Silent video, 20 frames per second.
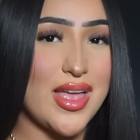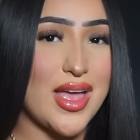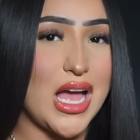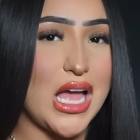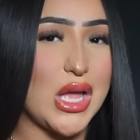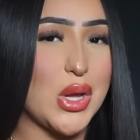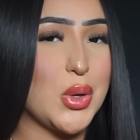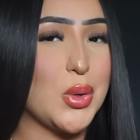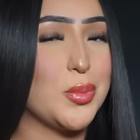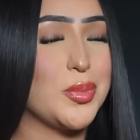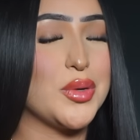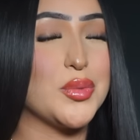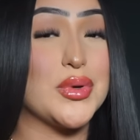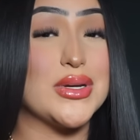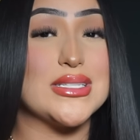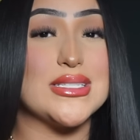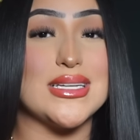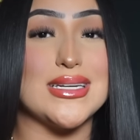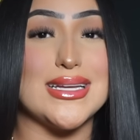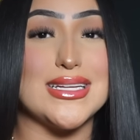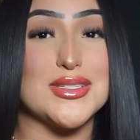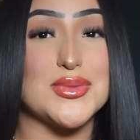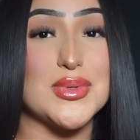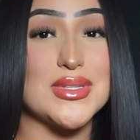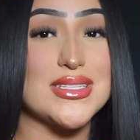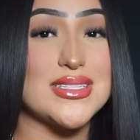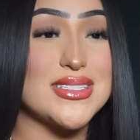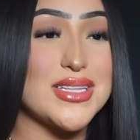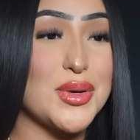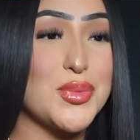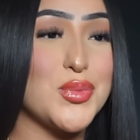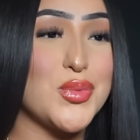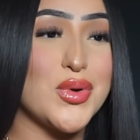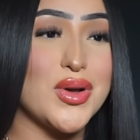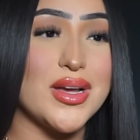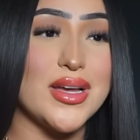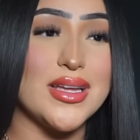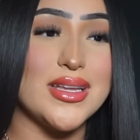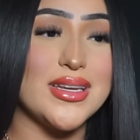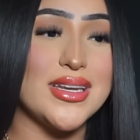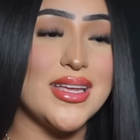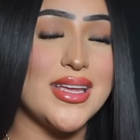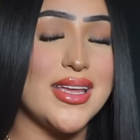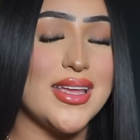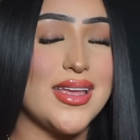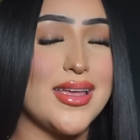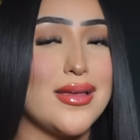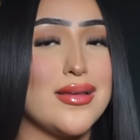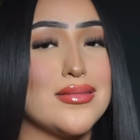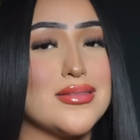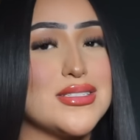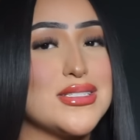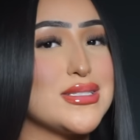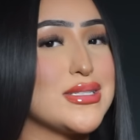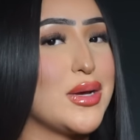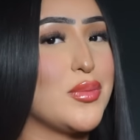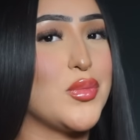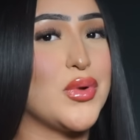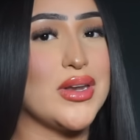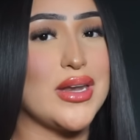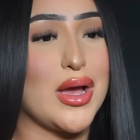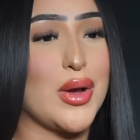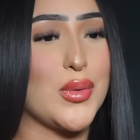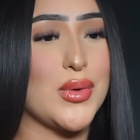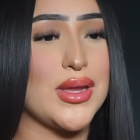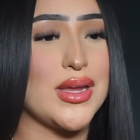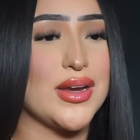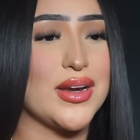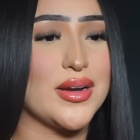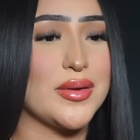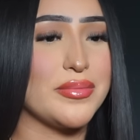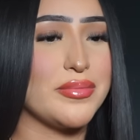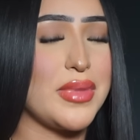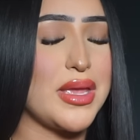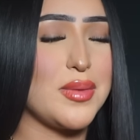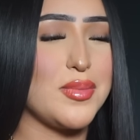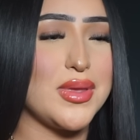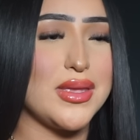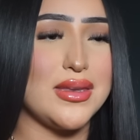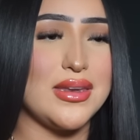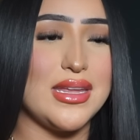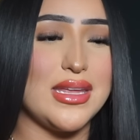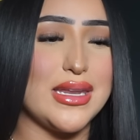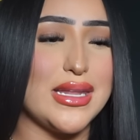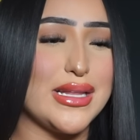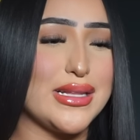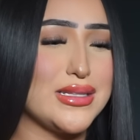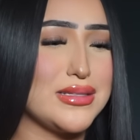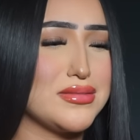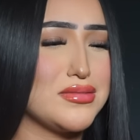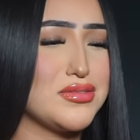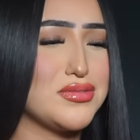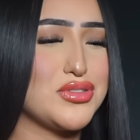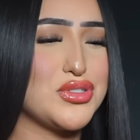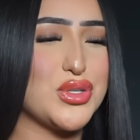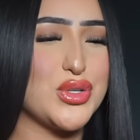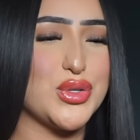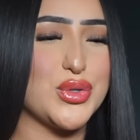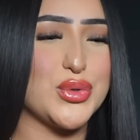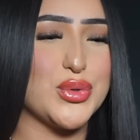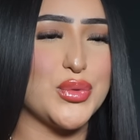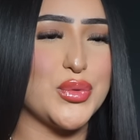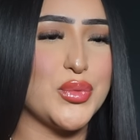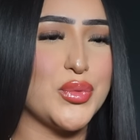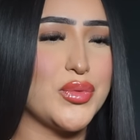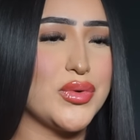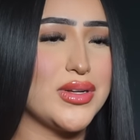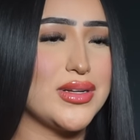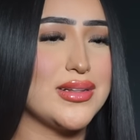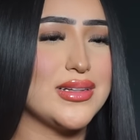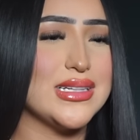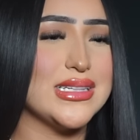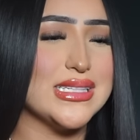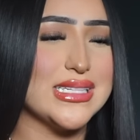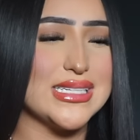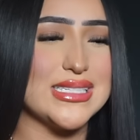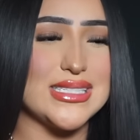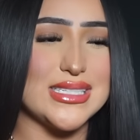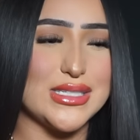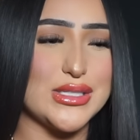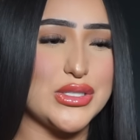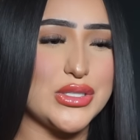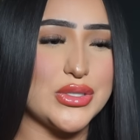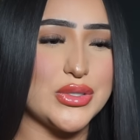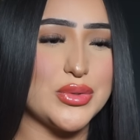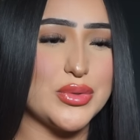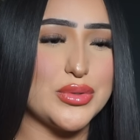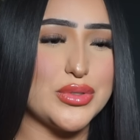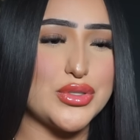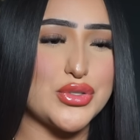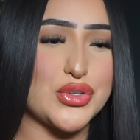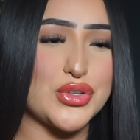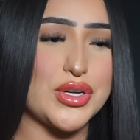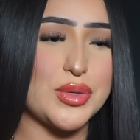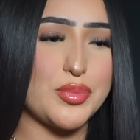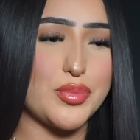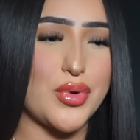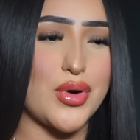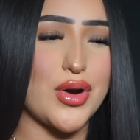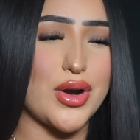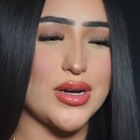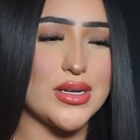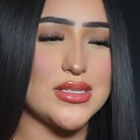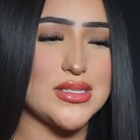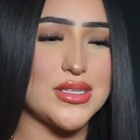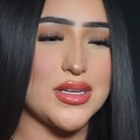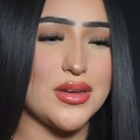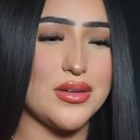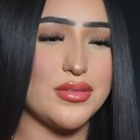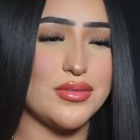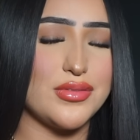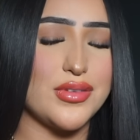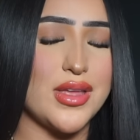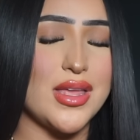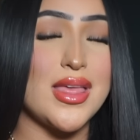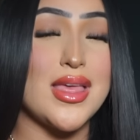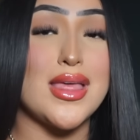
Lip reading: I hope it resonates with someone out here maybe needing to listen to certain parts of